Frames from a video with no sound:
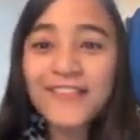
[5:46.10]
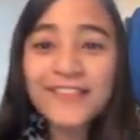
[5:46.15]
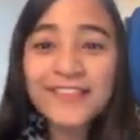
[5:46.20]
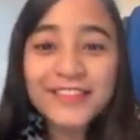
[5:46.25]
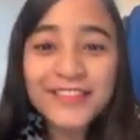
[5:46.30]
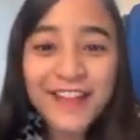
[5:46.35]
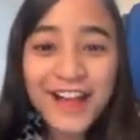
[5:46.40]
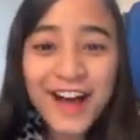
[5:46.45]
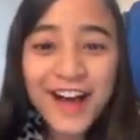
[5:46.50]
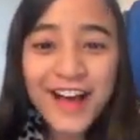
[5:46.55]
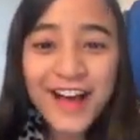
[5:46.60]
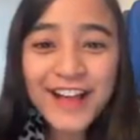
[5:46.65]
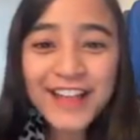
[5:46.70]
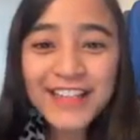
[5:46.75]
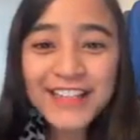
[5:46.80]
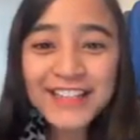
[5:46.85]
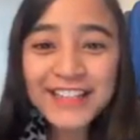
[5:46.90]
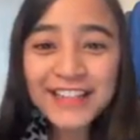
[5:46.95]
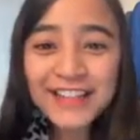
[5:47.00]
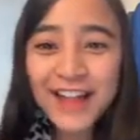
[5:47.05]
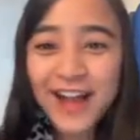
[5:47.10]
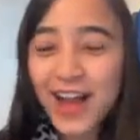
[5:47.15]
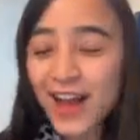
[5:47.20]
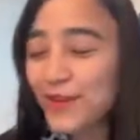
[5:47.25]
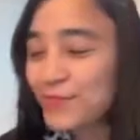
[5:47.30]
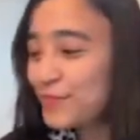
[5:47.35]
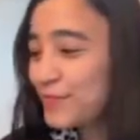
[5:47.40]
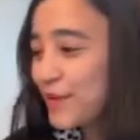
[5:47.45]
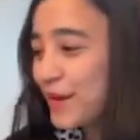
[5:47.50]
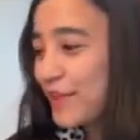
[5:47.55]
flying
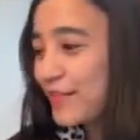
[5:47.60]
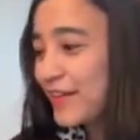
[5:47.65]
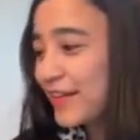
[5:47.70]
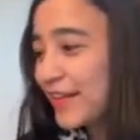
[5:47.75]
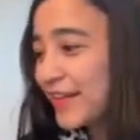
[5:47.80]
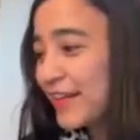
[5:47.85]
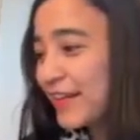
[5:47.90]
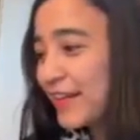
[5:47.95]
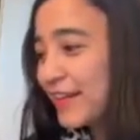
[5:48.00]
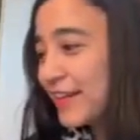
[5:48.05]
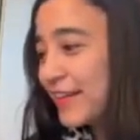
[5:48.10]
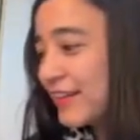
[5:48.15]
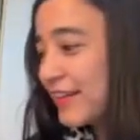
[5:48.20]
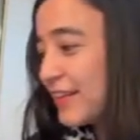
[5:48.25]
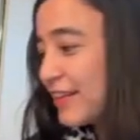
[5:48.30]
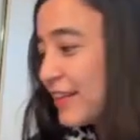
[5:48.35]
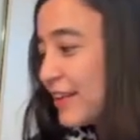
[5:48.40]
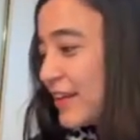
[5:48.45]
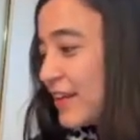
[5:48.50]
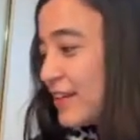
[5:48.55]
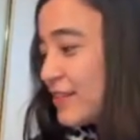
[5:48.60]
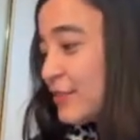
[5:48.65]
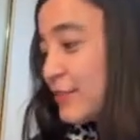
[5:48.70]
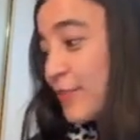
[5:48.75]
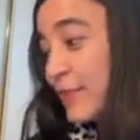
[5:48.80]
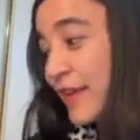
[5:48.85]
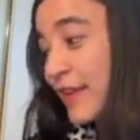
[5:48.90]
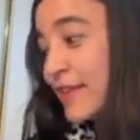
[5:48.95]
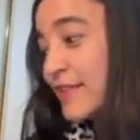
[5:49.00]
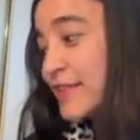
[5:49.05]
library to
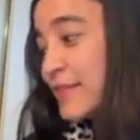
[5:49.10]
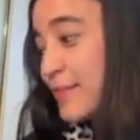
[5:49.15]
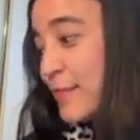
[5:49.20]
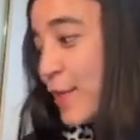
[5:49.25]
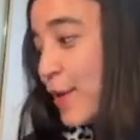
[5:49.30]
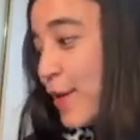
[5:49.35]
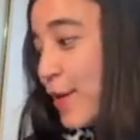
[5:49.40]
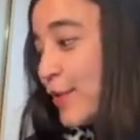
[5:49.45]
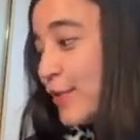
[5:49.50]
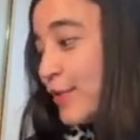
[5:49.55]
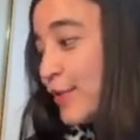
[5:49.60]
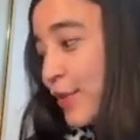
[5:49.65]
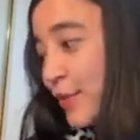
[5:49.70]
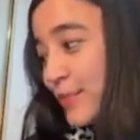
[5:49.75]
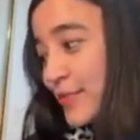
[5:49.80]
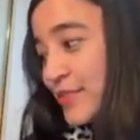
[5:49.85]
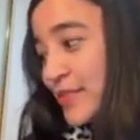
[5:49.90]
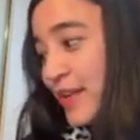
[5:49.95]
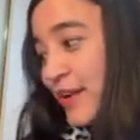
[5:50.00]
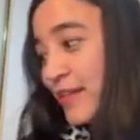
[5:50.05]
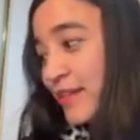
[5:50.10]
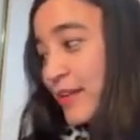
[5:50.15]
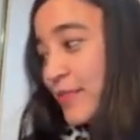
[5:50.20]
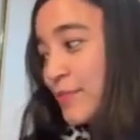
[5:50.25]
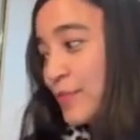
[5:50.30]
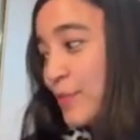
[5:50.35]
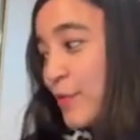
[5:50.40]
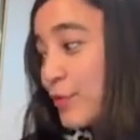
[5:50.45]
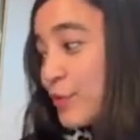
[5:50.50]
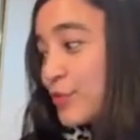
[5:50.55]
make a small
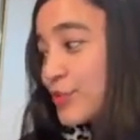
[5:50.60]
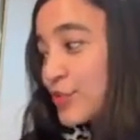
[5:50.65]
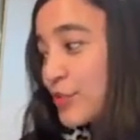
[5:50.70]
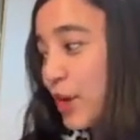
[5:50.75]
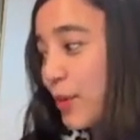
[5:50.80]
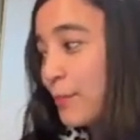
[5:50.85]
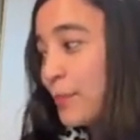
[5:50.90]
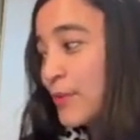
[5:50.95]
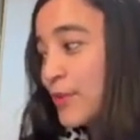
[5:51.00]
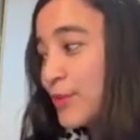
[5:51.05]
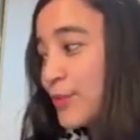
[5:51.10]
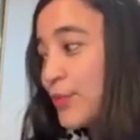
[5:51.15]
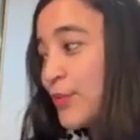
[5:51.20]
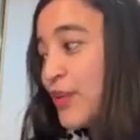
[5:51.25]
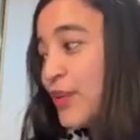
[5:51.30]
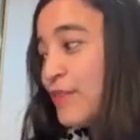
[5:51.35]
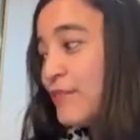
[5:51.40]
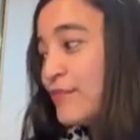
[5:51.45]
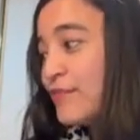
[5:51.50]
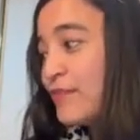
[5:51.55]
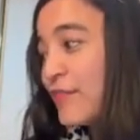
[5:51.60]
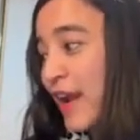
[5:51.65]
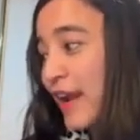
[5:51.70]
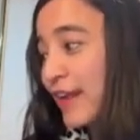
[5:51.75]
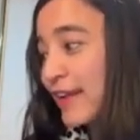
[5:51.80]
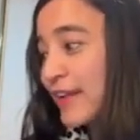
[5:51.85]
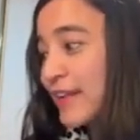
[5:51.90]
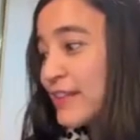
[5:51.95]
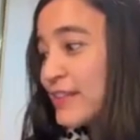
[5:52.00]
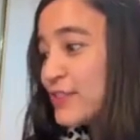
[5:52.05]
lopsided bookshop between
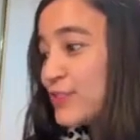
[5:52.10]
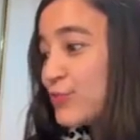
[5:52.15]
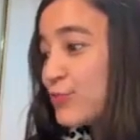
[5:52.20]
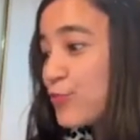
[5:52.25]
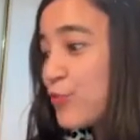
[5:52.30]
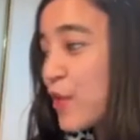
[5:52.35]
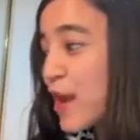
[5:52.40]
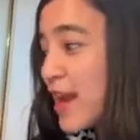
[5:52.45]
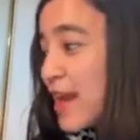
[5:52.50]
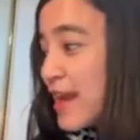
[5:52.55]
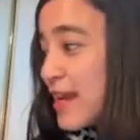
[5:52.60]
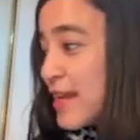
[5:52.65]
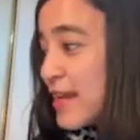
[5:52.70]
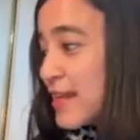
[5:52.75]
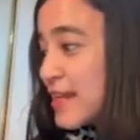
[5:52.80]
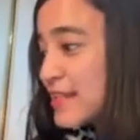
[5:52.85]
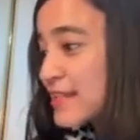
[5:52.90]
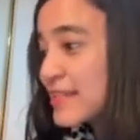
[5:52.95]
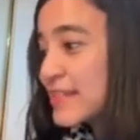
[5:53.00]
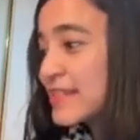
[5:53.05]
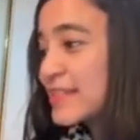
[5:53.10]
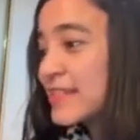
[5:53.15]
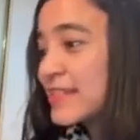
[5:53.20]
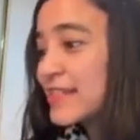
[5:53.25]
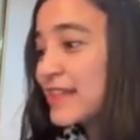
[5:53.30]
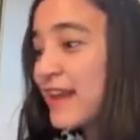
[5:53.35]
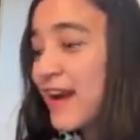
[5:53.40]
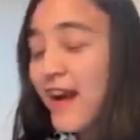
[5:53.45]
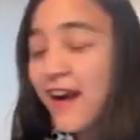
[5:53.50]
Franklin's wings.